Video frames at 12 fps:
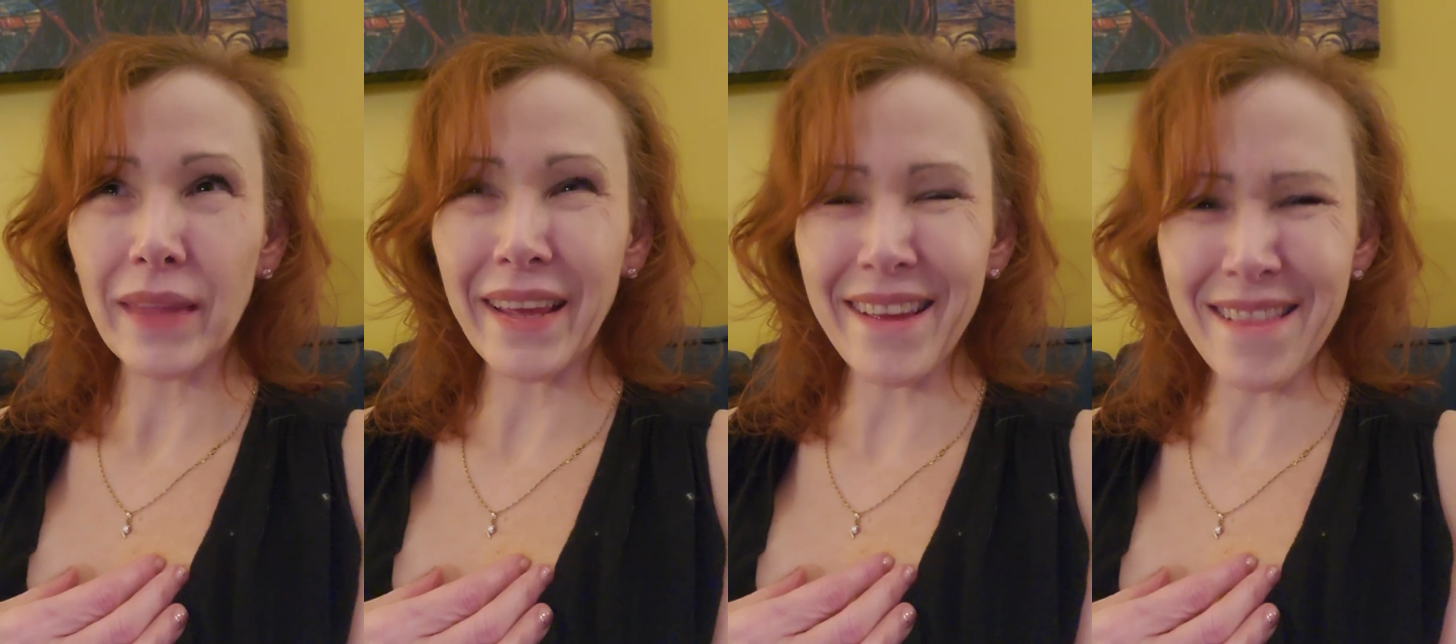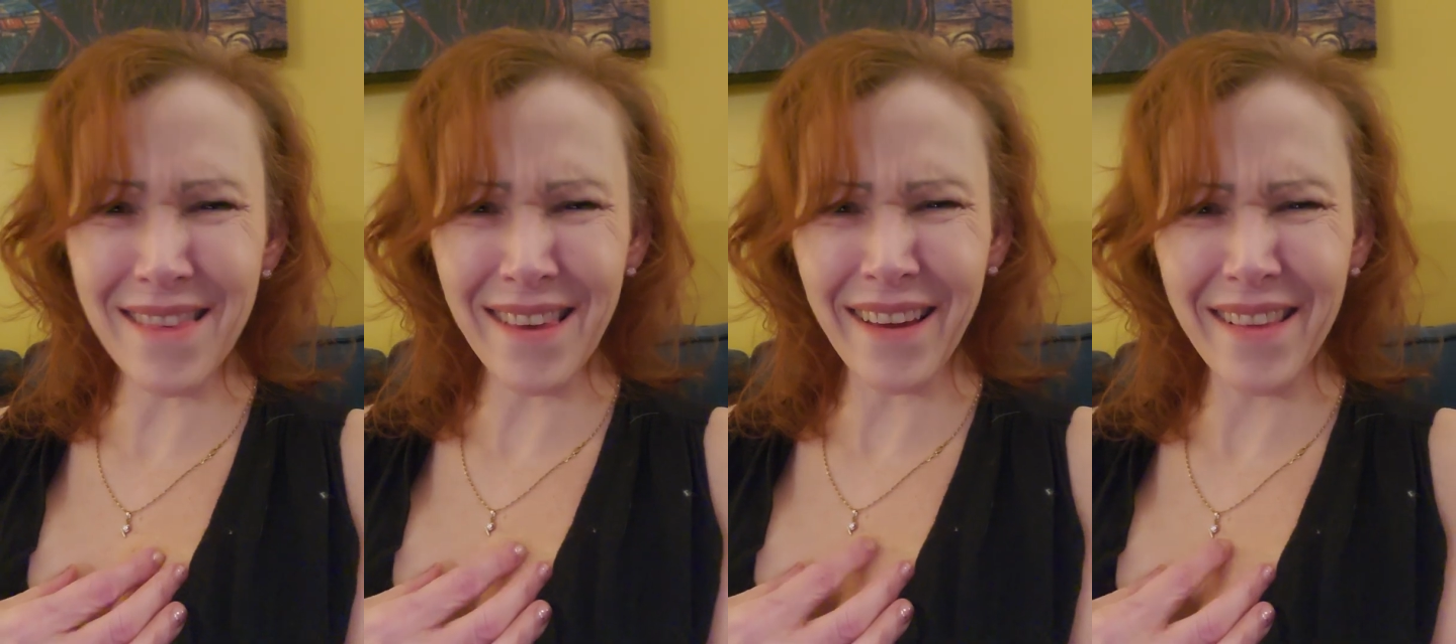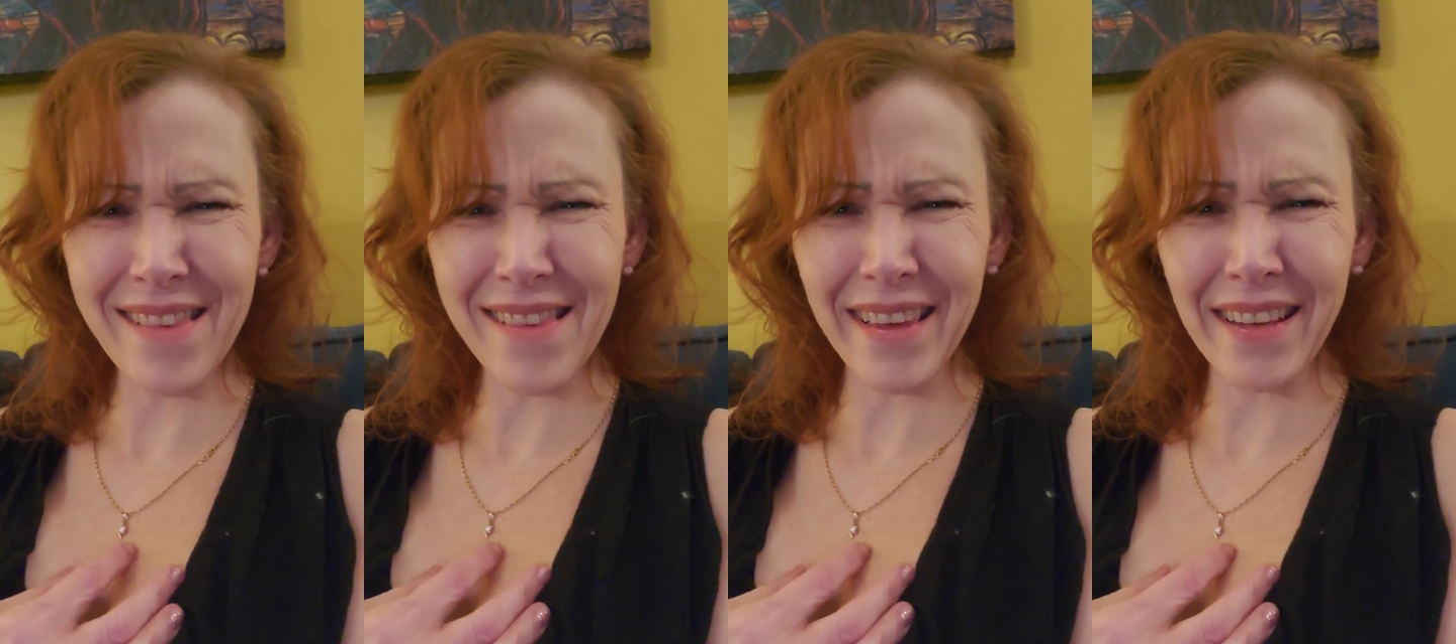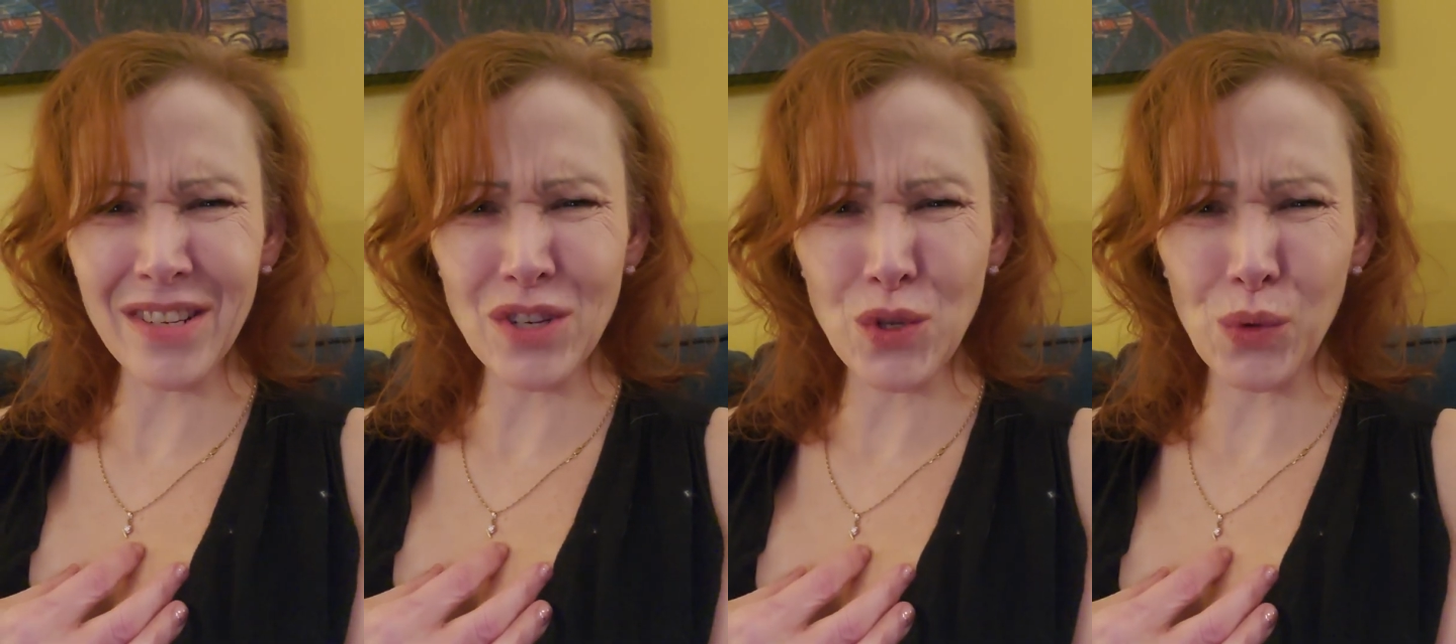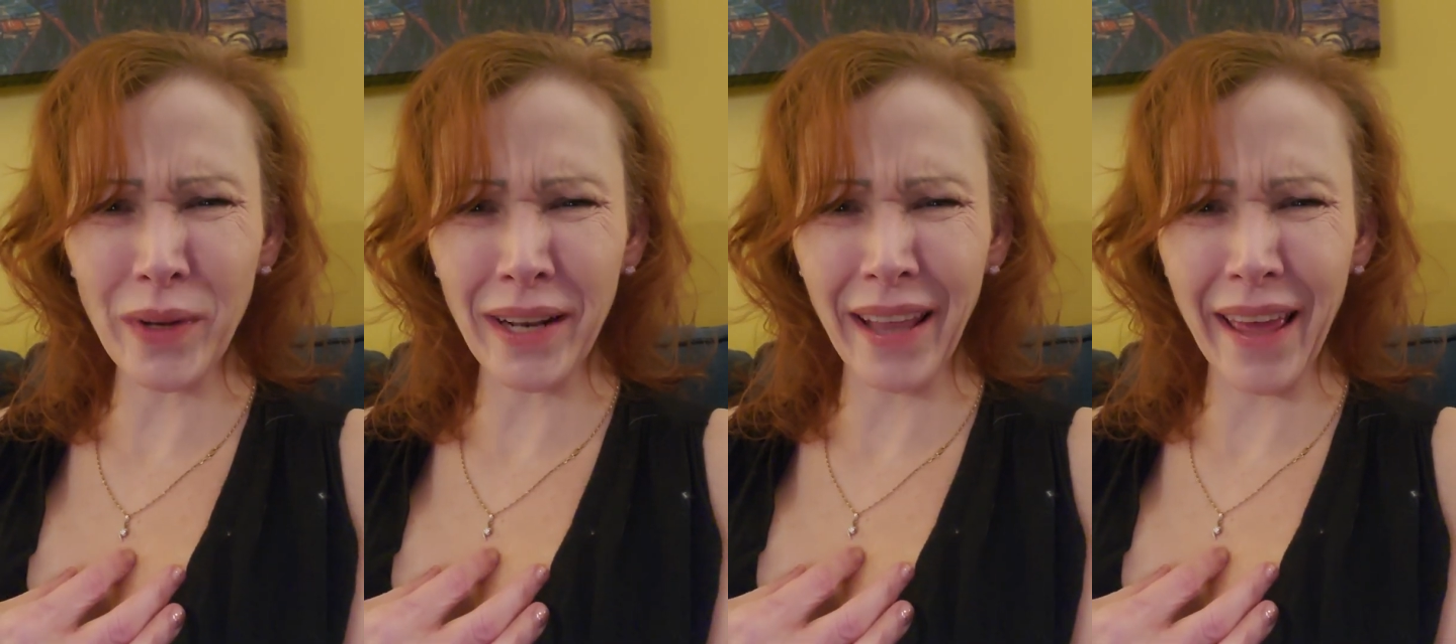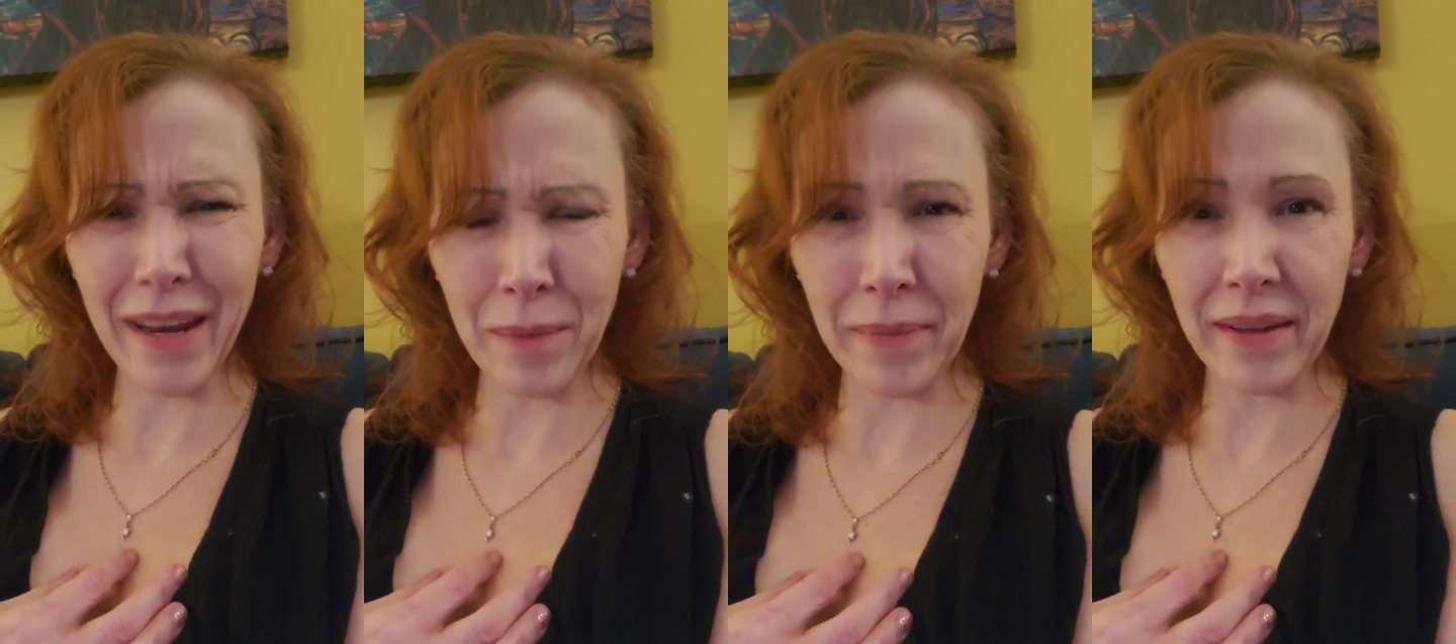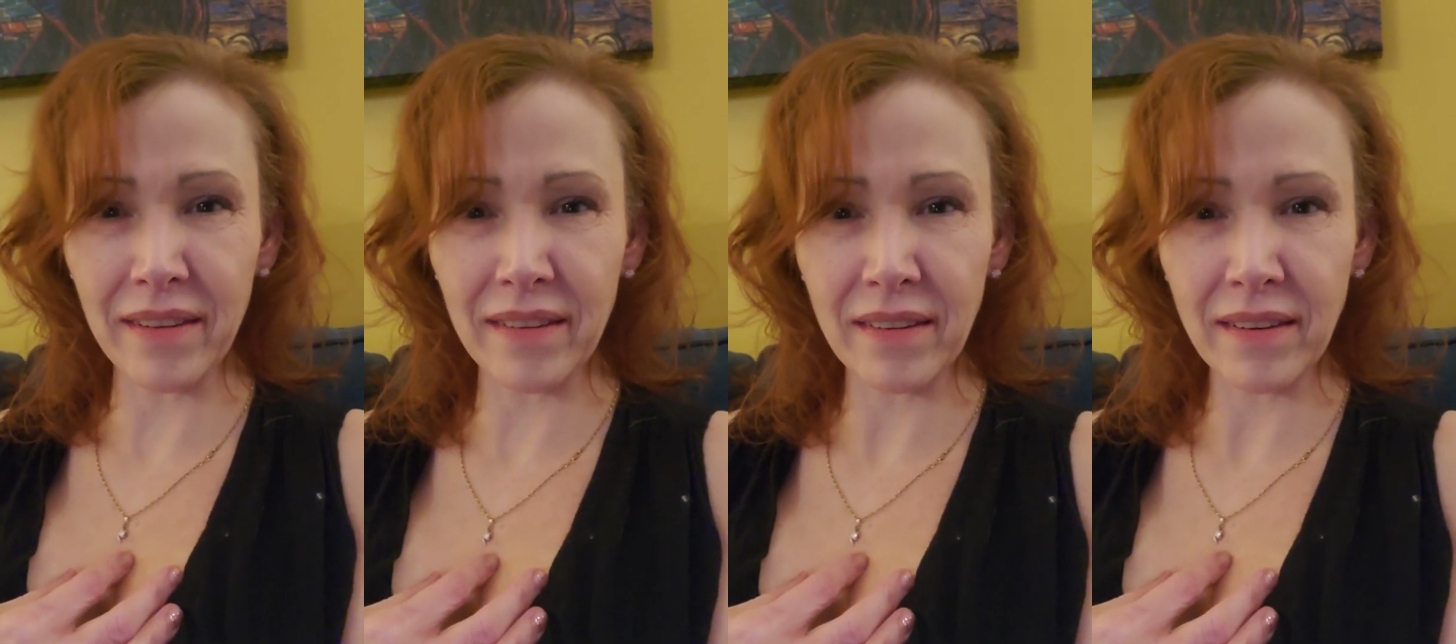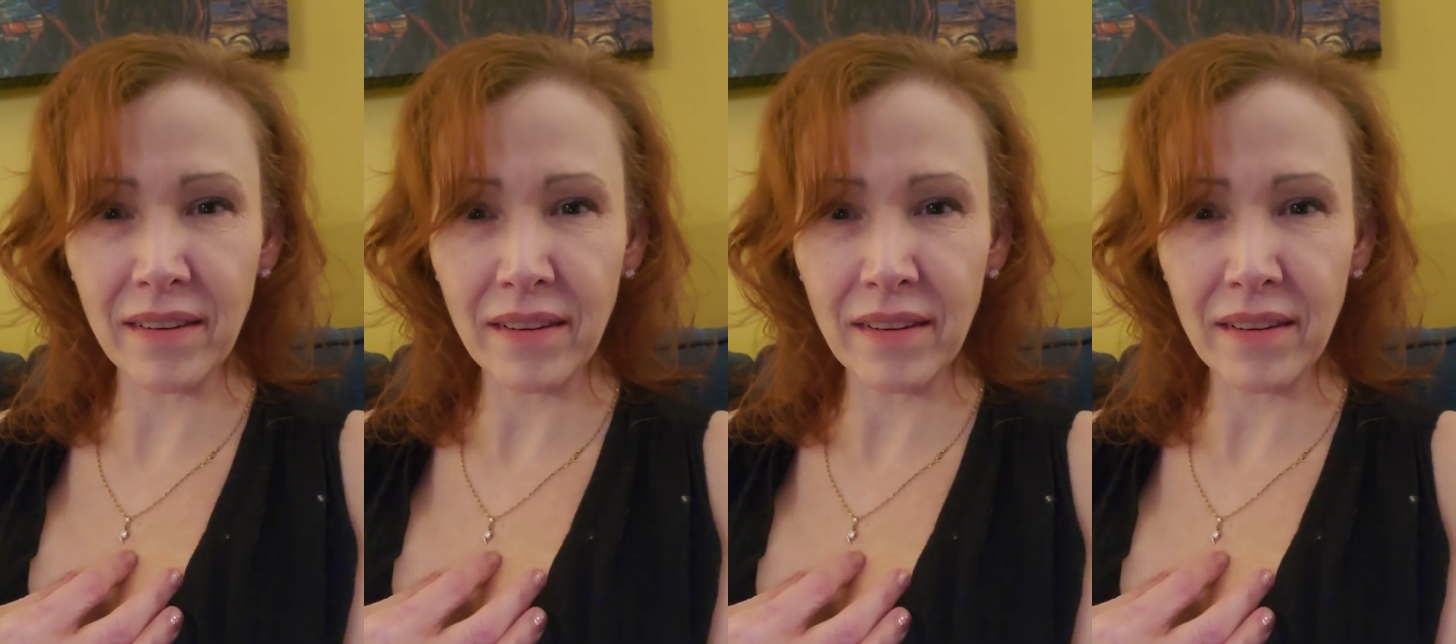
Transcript: insights into enlightenment.